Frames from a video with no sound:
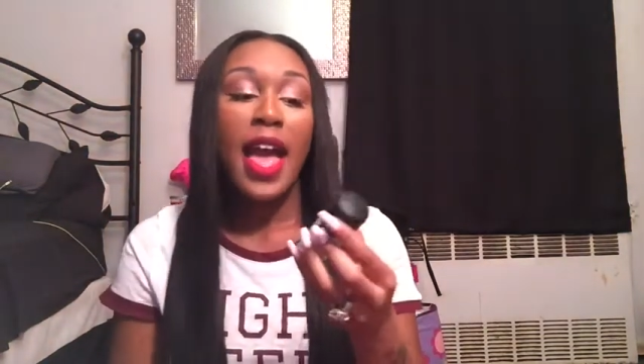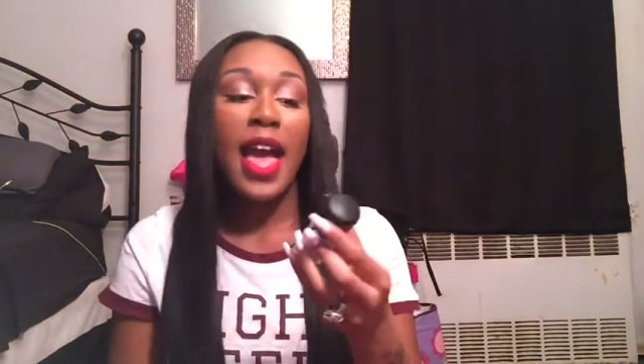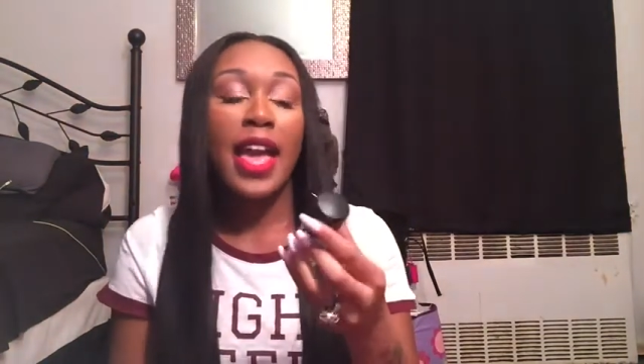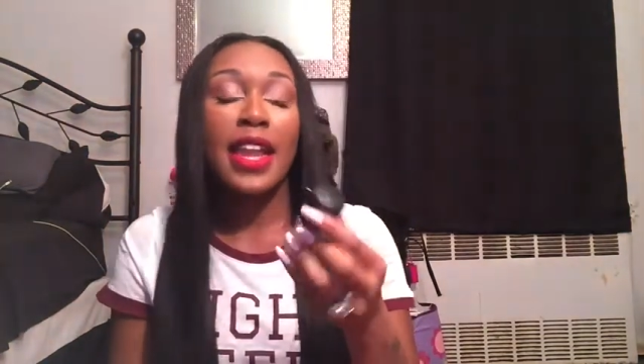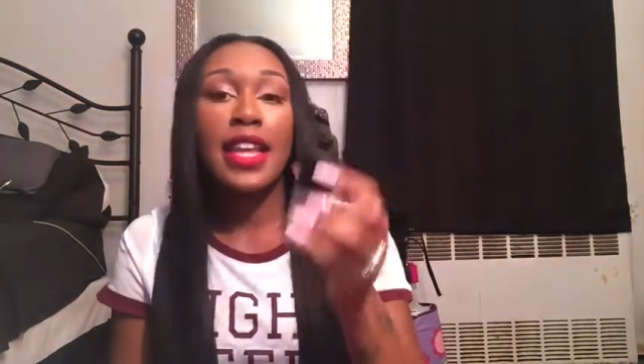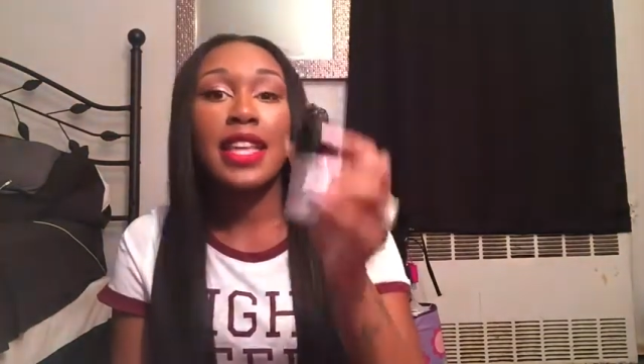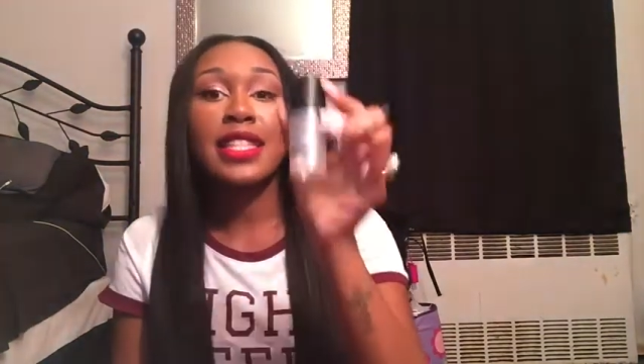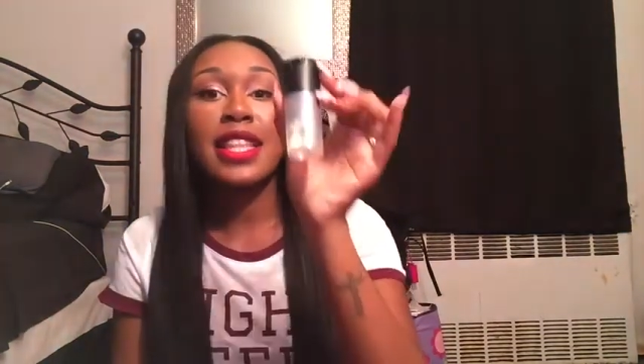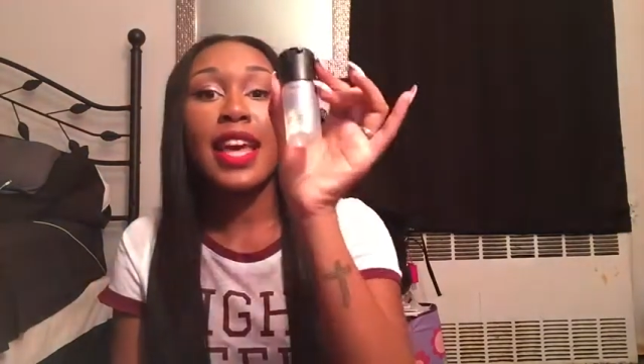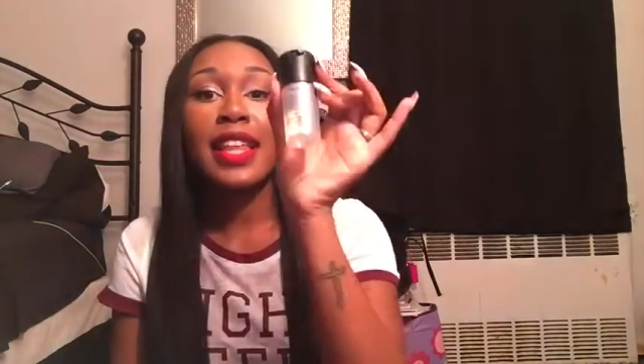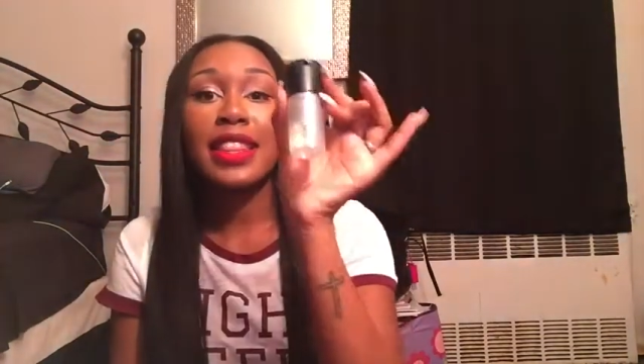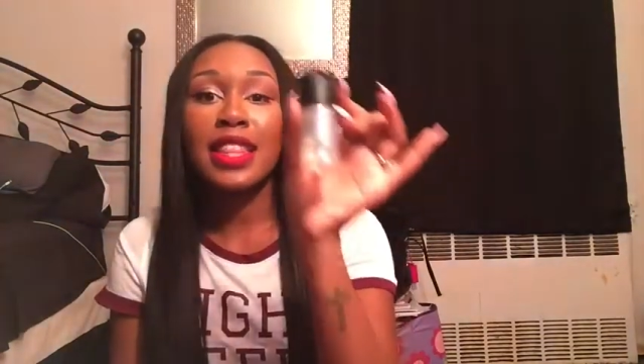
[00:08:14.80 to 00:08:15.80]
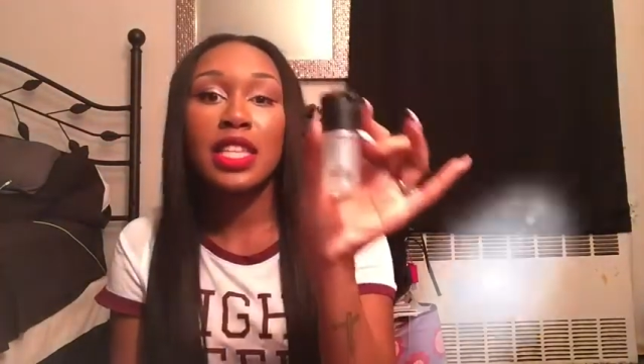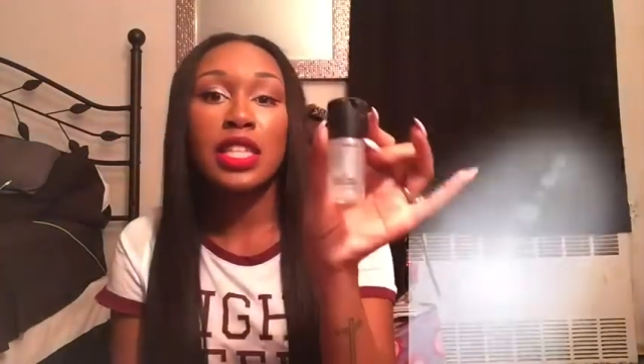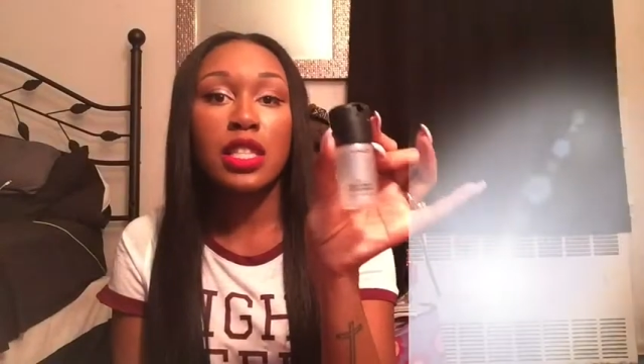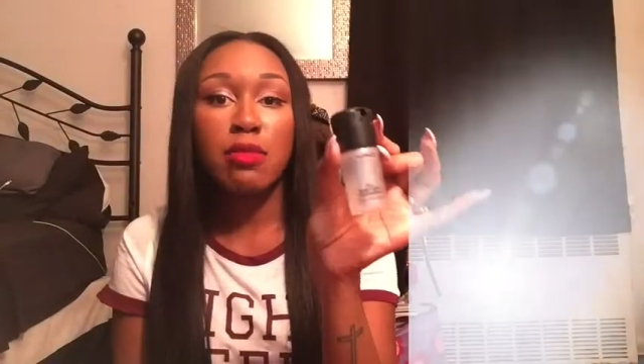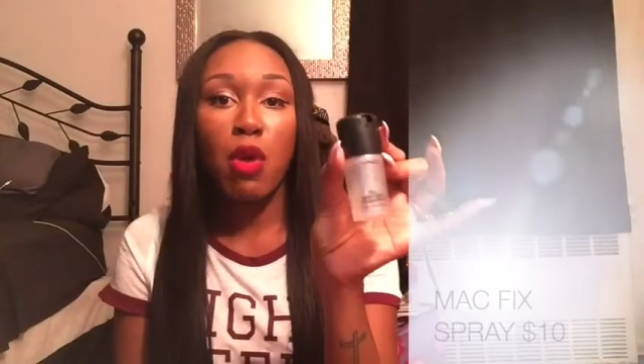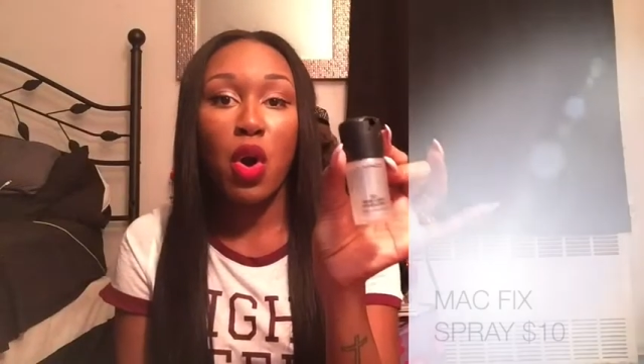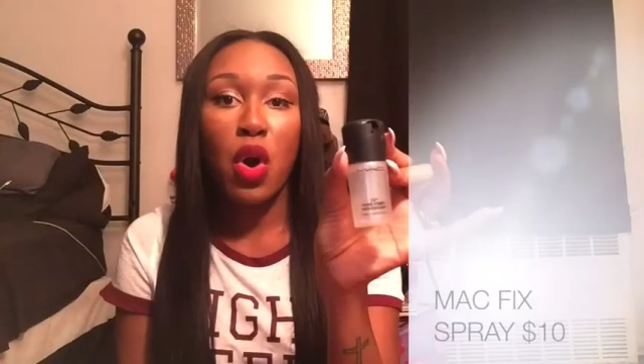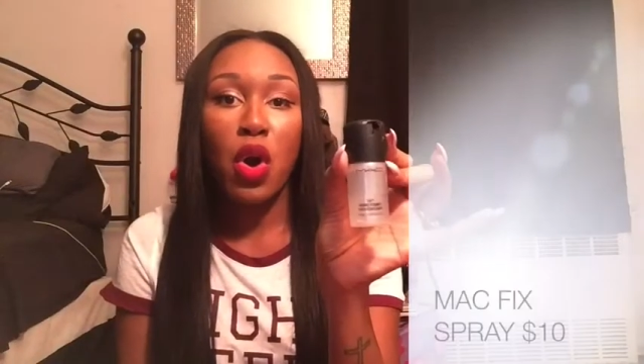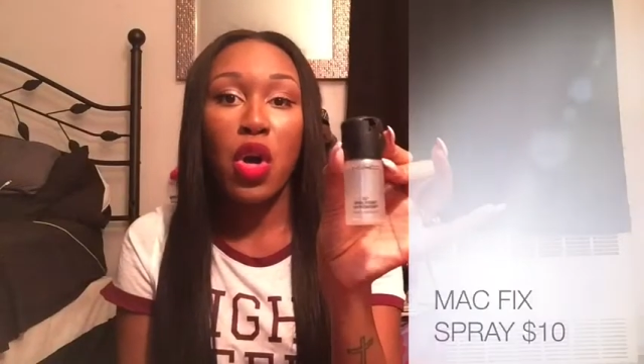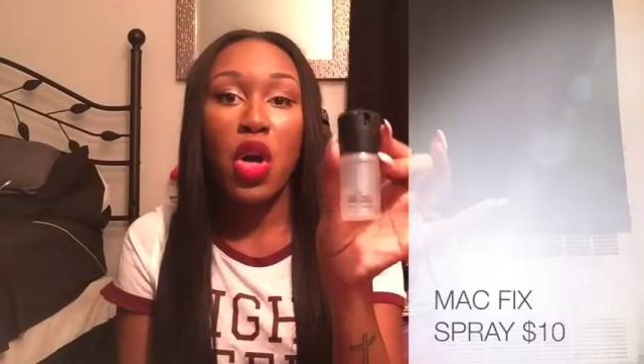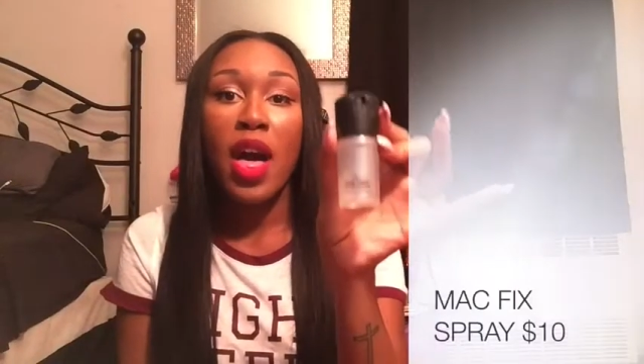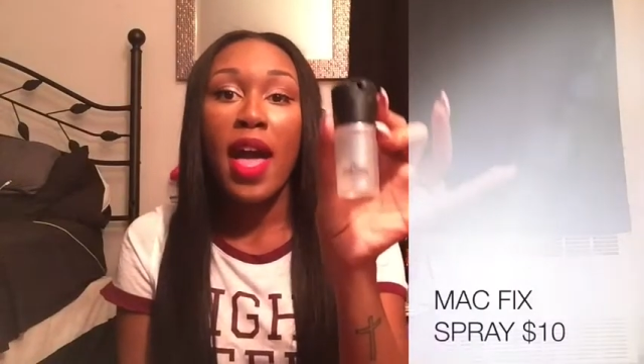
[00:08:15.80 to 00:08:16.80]
and it's like this
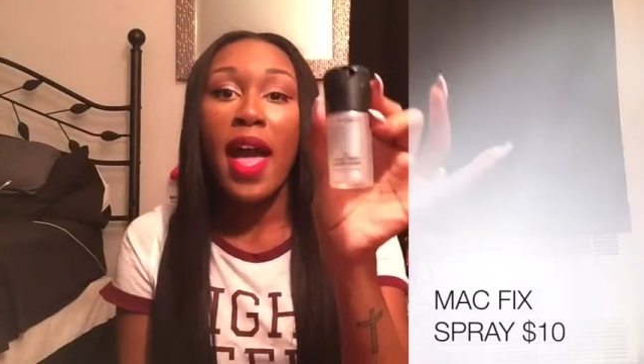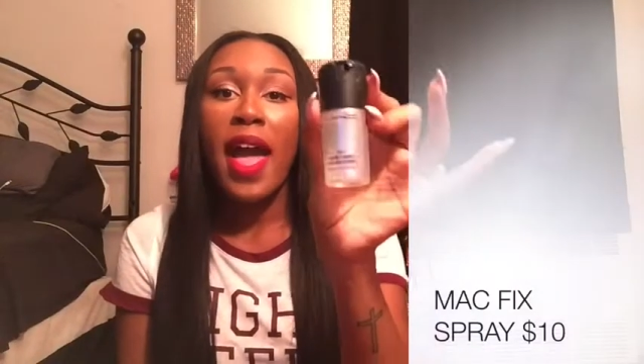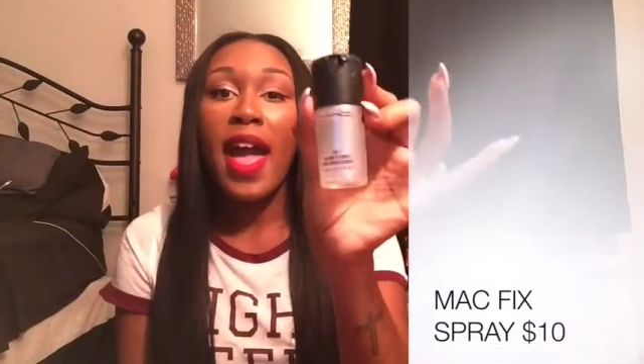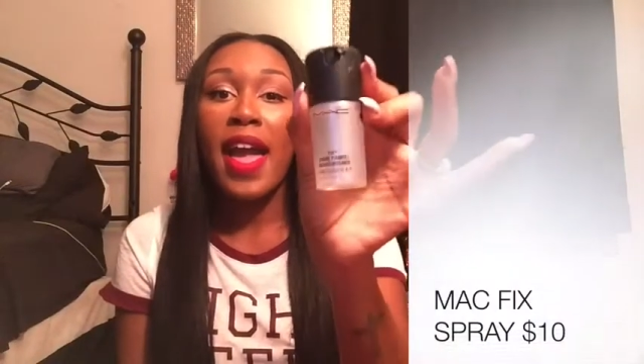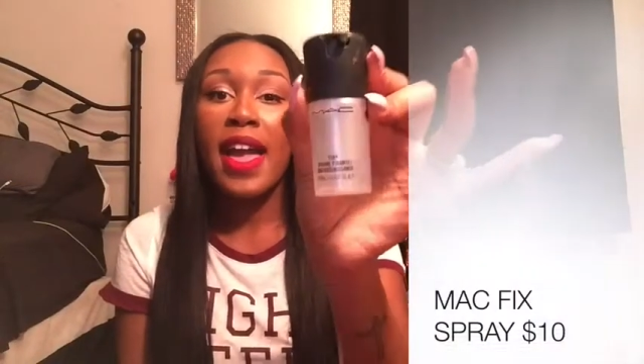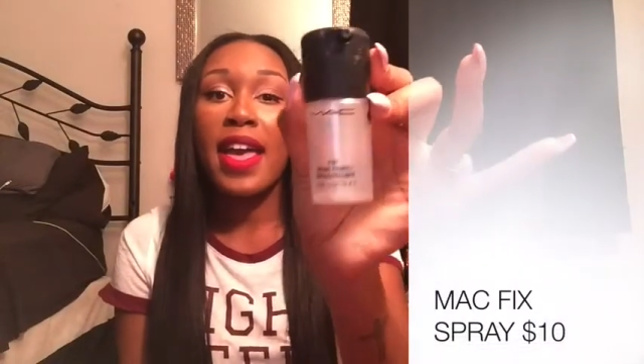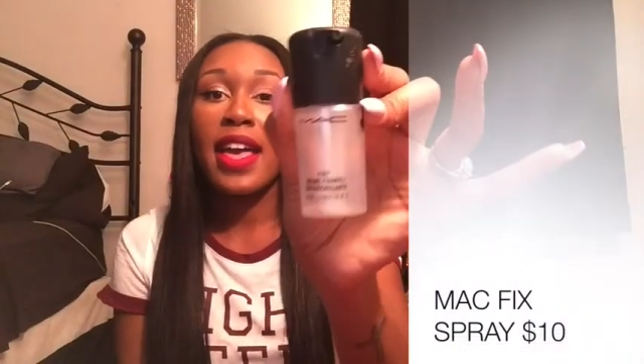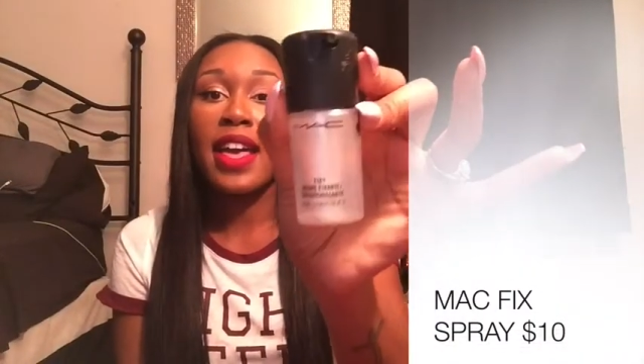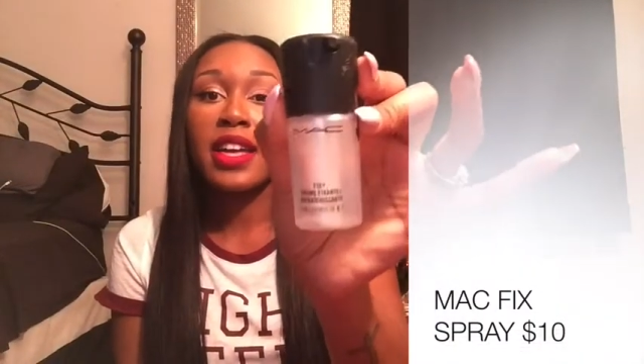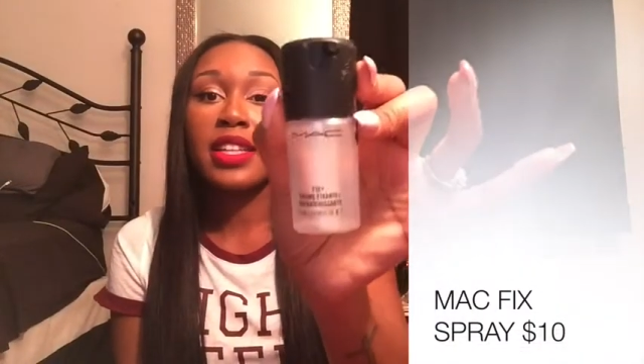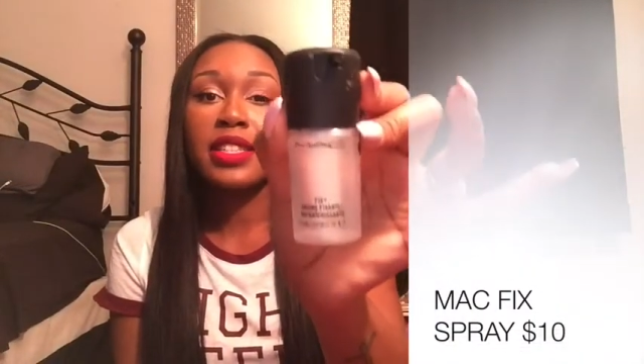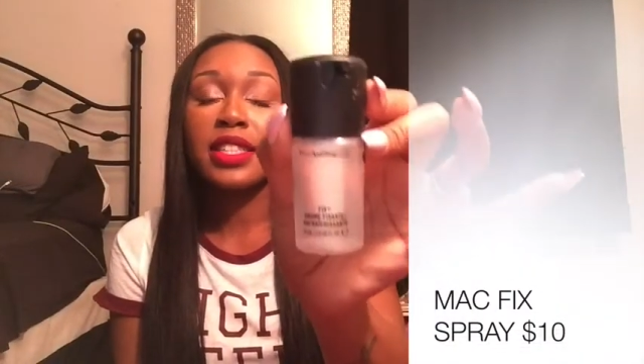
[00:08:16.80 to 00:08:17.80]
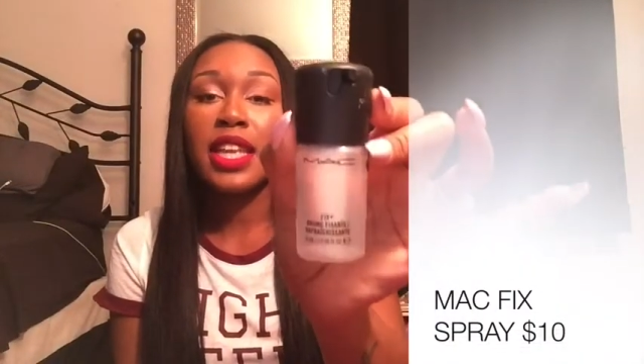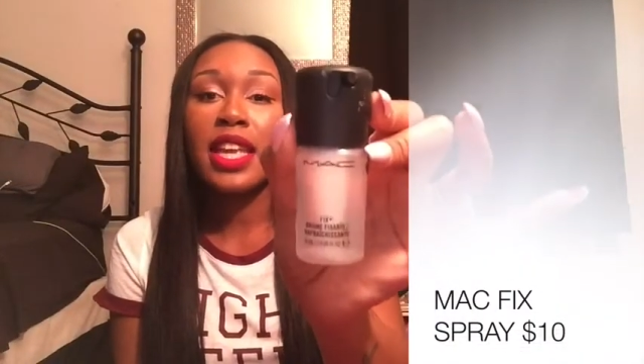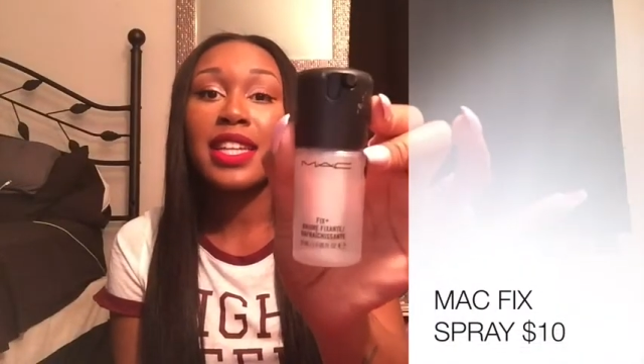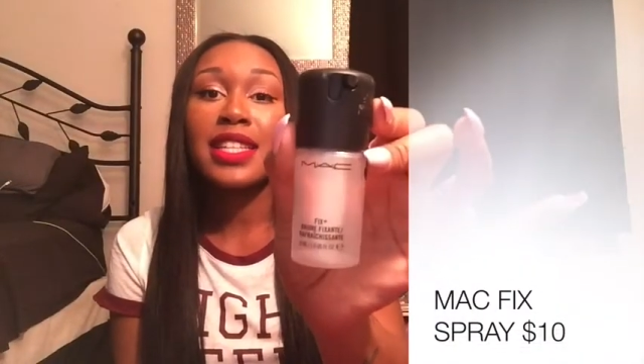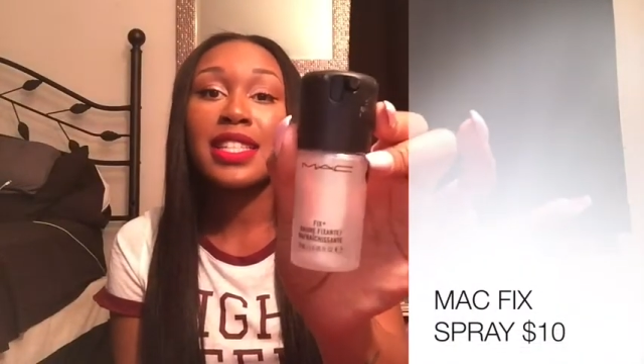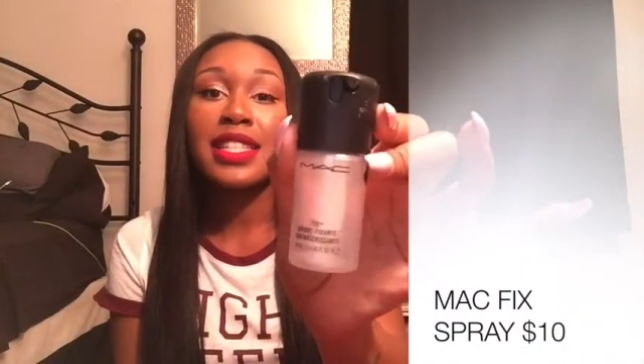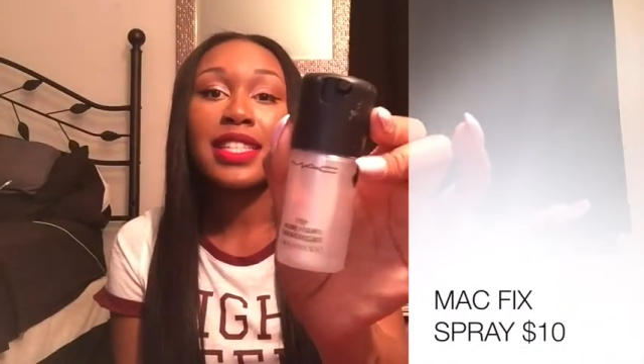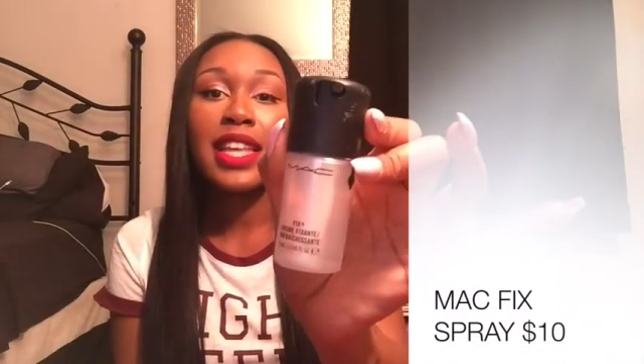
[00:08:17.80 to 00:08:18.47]
small and it is